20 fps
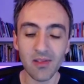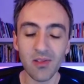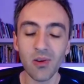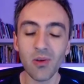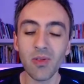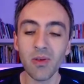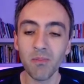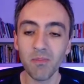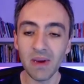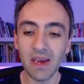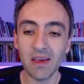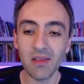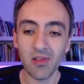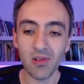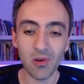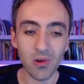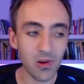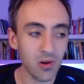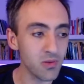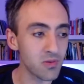So the big
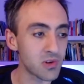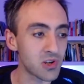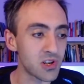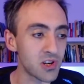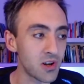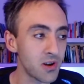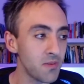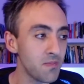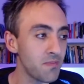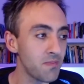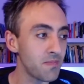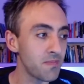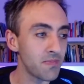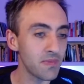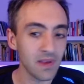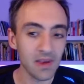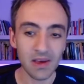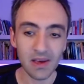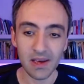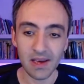solution
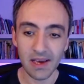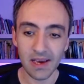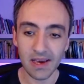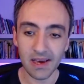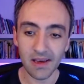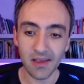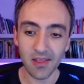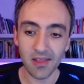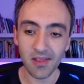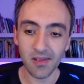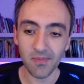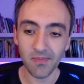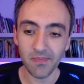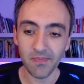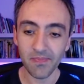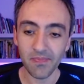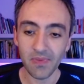is